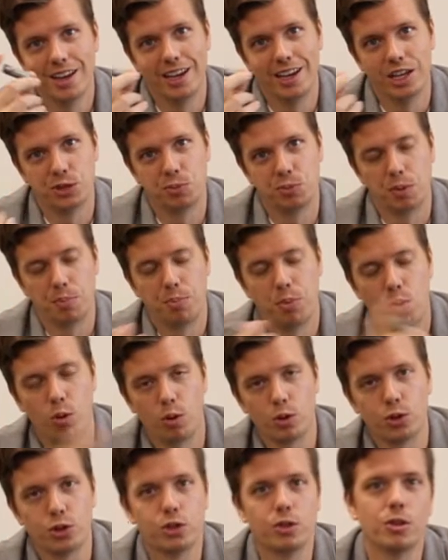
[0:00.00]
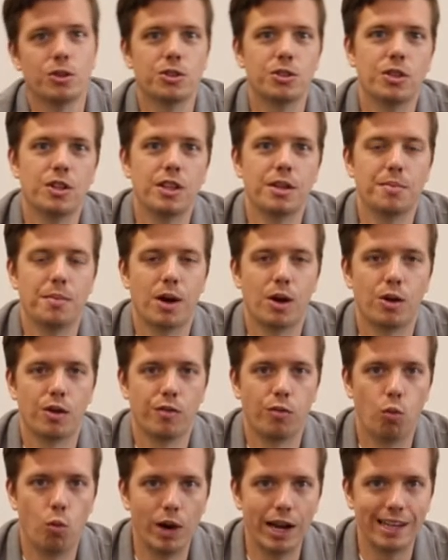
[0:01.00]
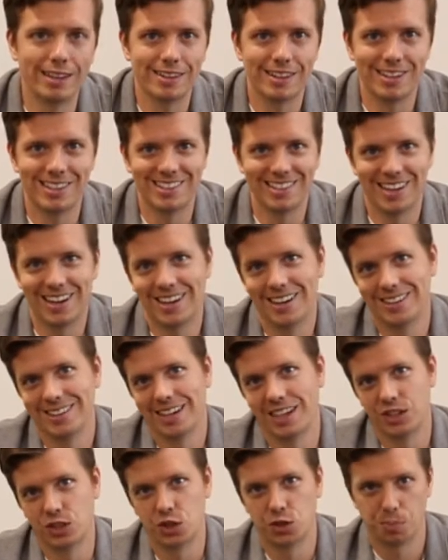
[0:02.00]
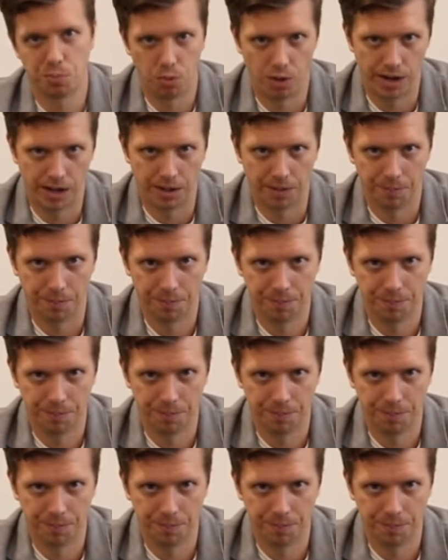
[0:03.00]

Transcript: is proportional to the amount of weight that is on that spring.